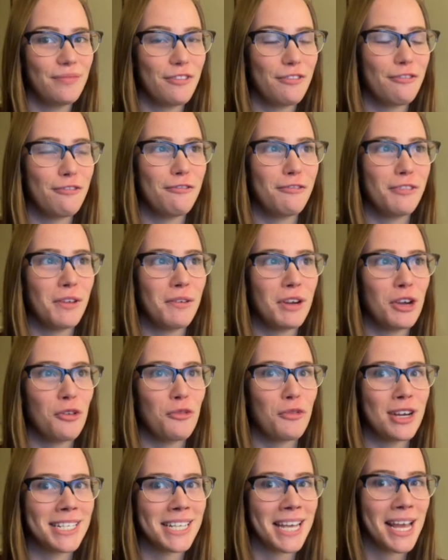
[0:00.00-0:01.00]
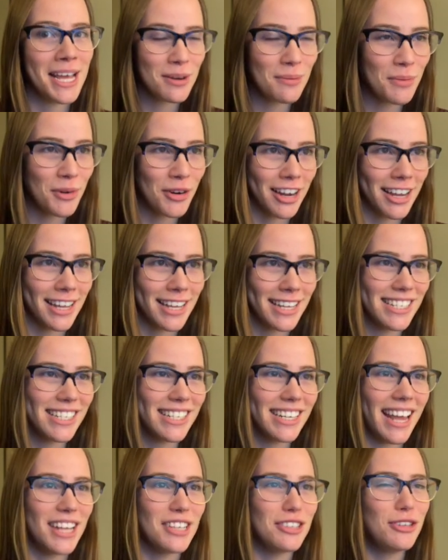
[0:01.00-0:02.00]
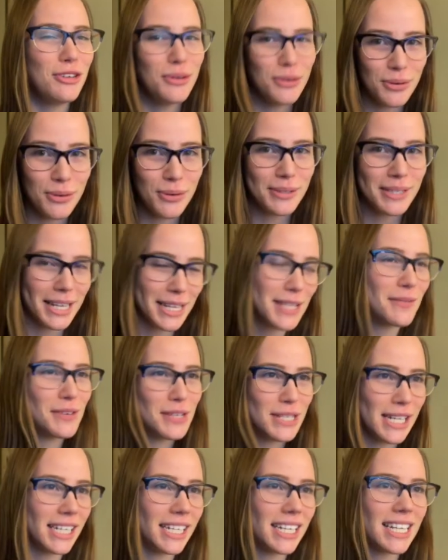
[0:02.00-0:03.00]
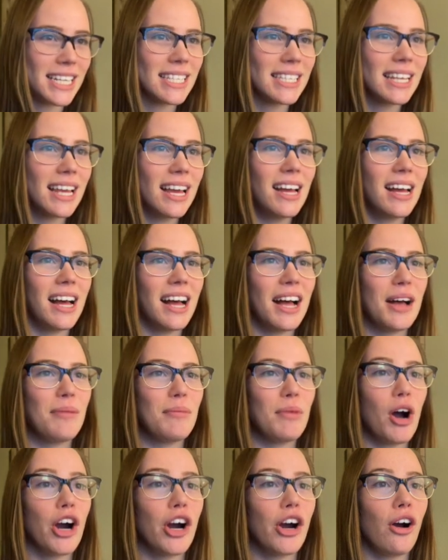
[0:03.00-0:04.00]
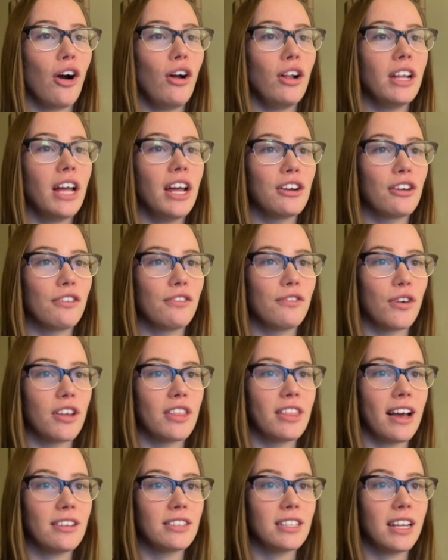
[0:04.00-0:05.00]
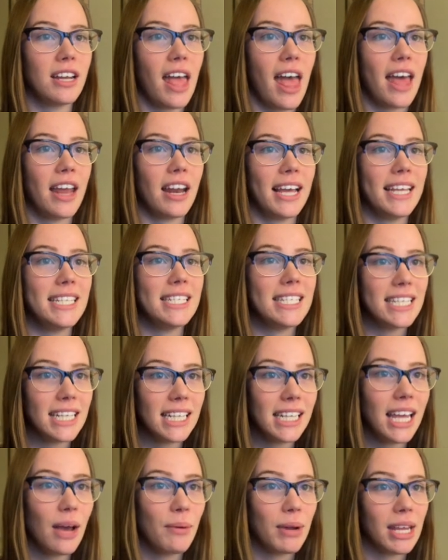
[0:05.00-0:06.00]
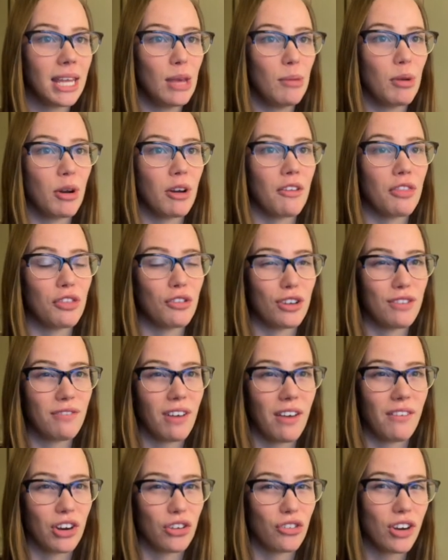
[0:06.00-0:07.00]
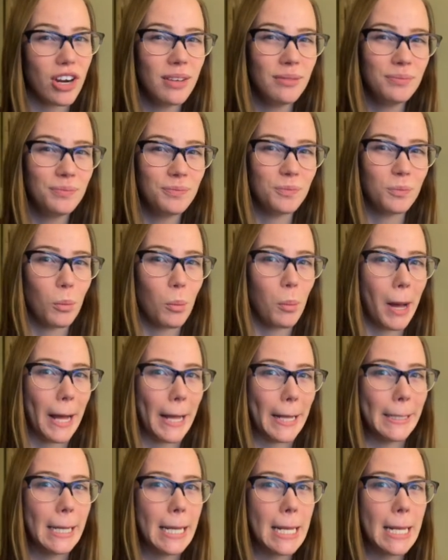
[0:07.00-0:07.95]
floating a rent and a mortgage and 2 sets of utilities, are all under $4,000. And ideally, I want to keep it around $3,500, but